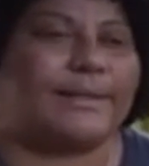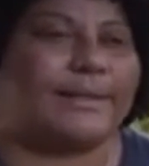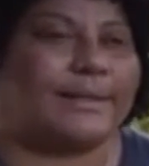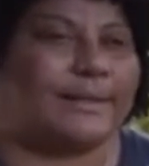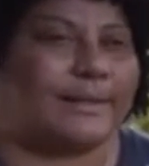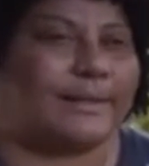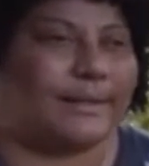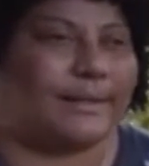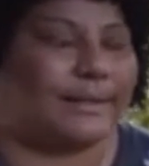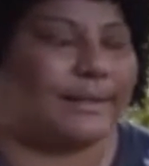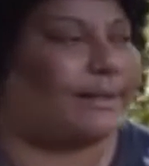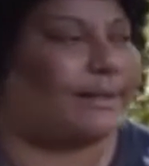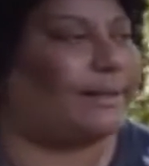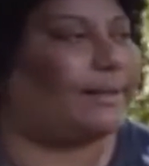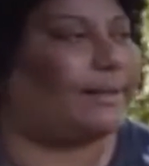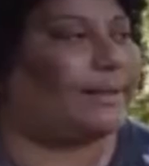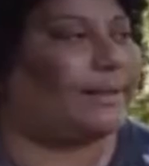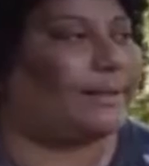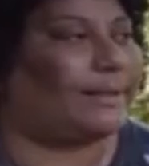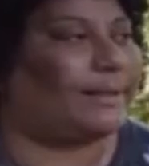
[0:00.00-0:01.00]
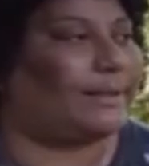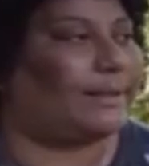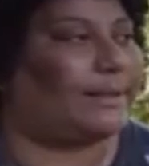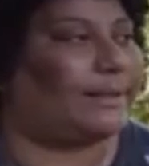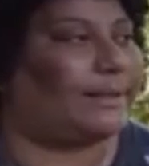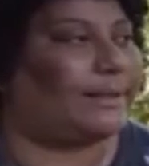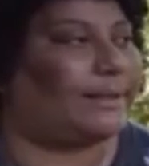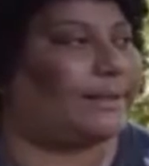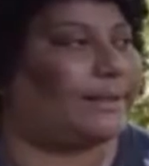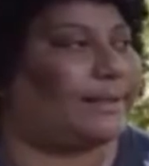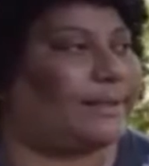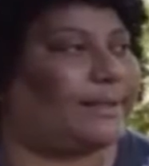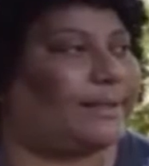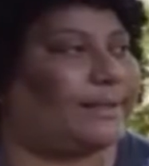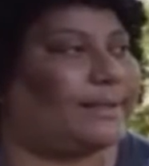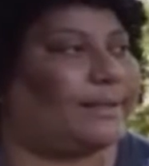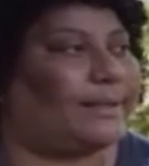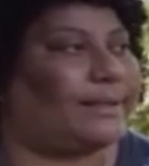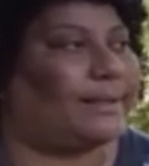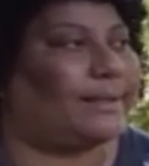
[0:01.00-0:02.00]

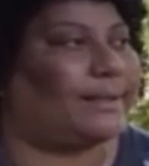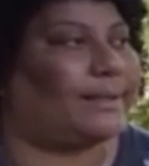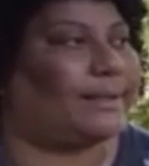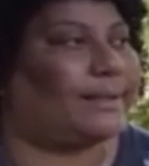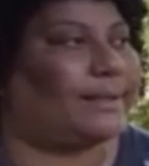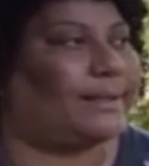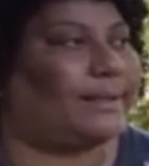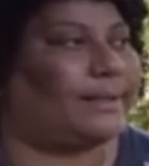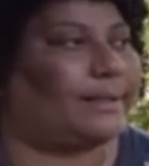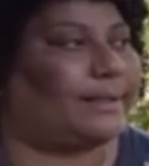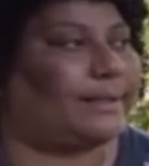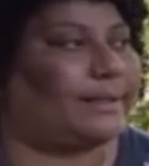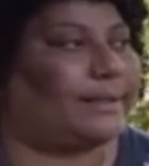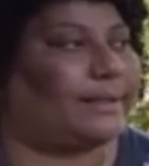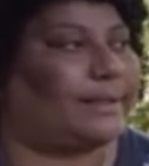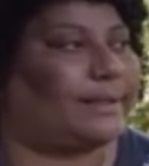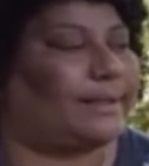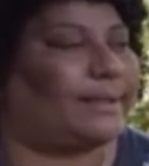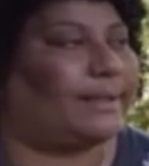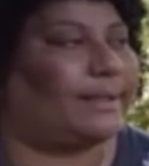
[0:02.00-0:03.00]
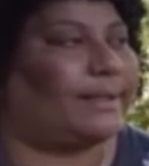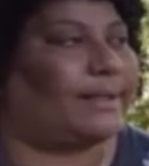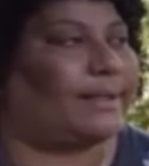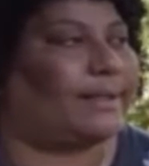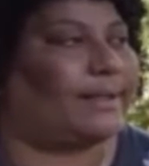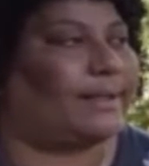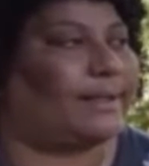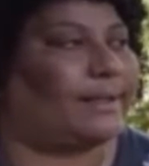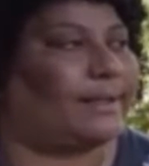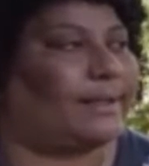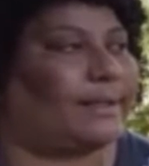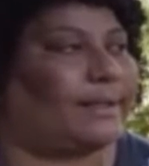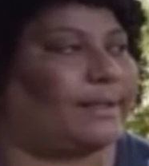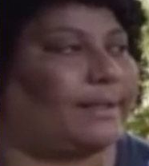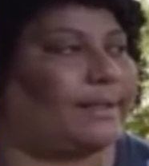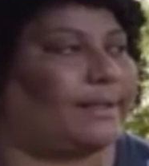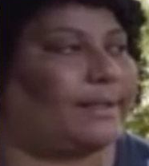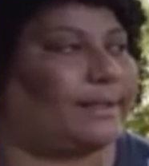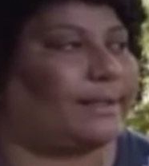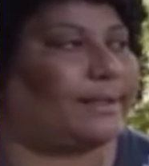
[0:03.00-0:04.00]

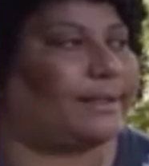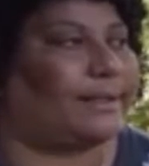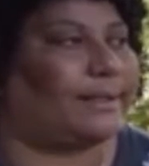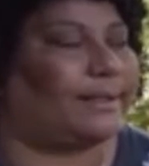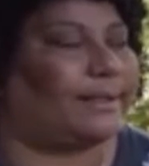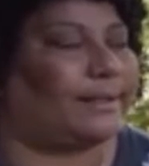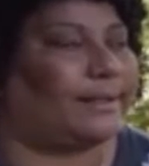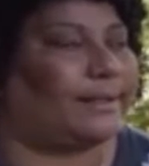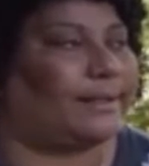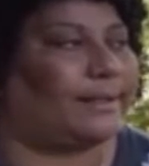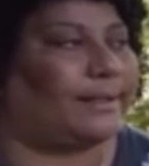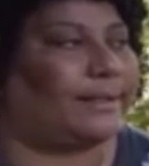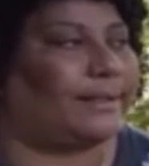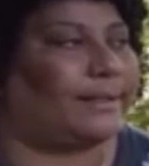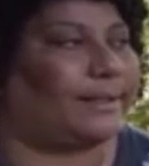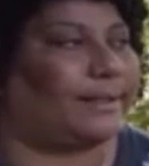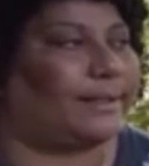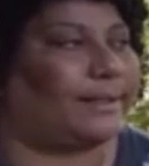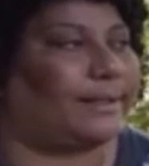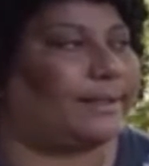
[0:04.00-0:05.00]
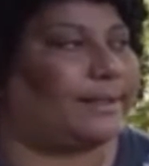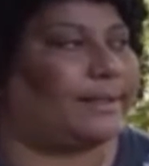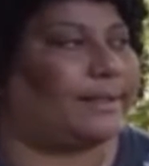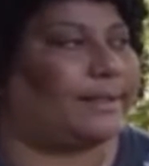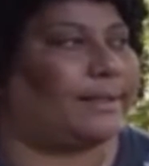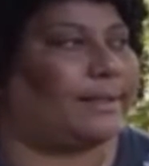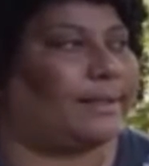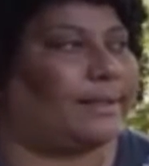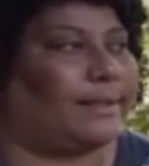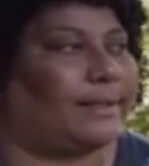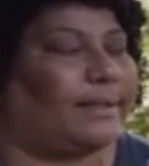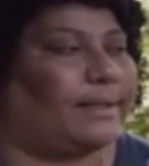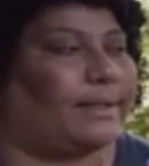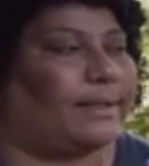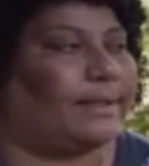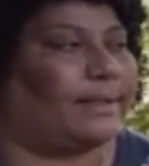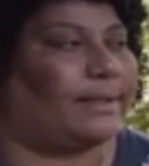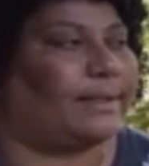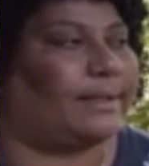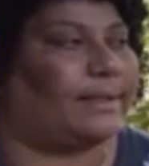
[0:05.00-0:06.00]

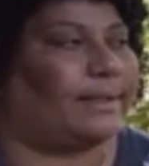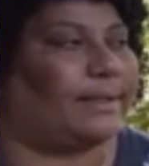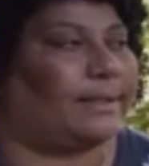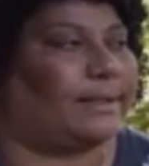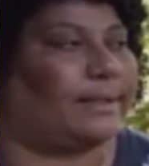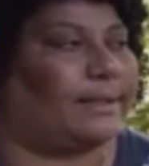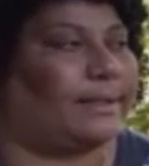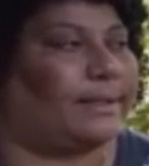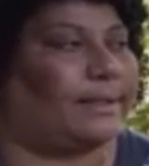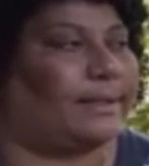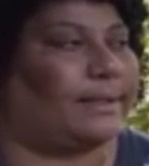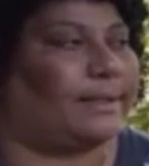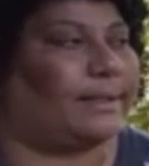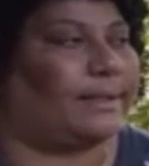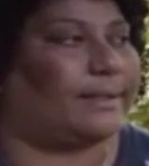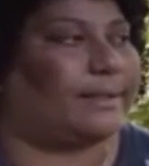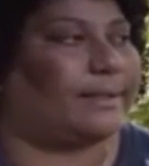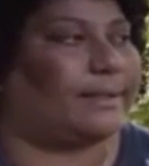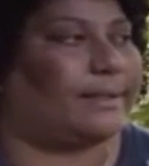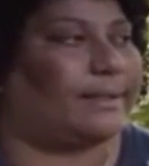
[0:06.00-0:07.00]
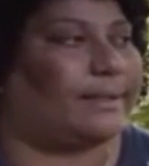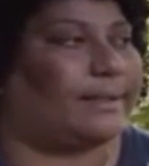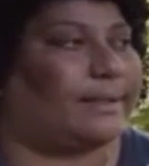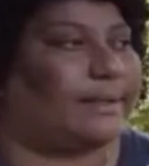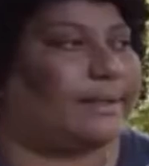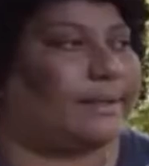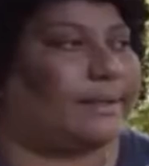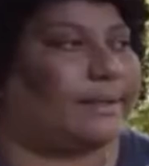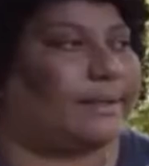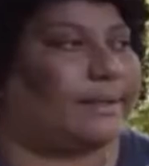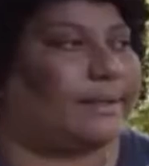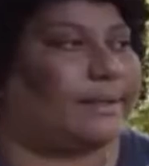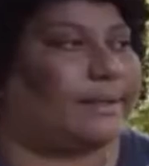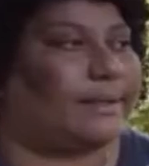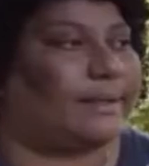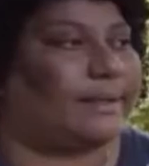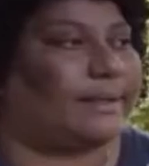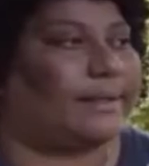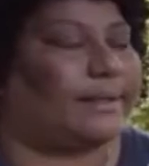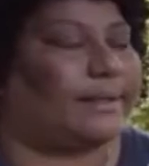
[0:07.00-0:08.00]
(not speaking)